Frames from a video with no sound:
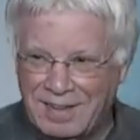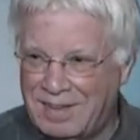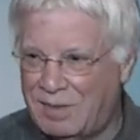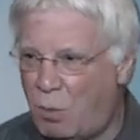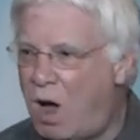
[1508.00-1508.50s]

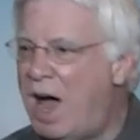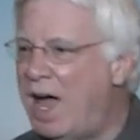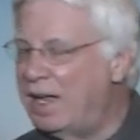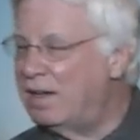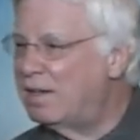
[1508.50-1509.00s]

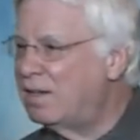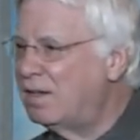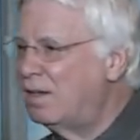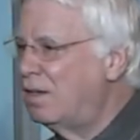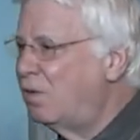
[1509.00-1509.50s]
Why?
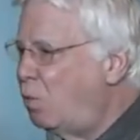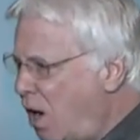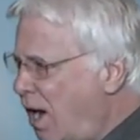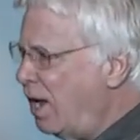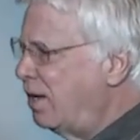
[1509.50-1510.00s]

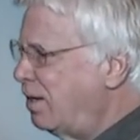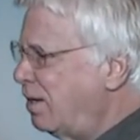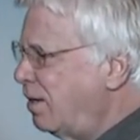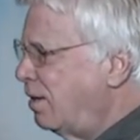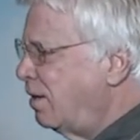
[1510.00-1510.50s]
Why?
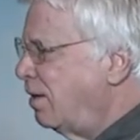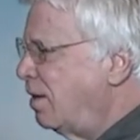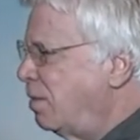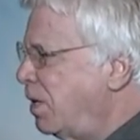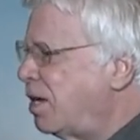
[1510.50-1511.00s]

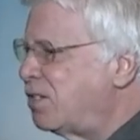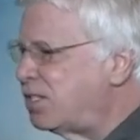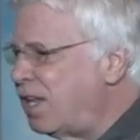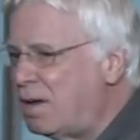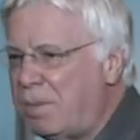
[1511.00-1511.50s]
Because it's
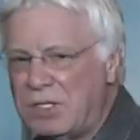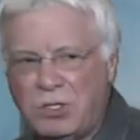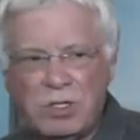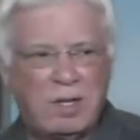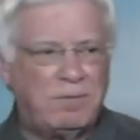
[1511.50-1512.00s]
not about your
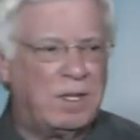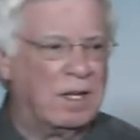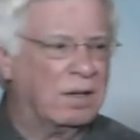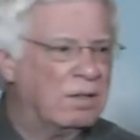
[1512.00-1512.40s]
gifting.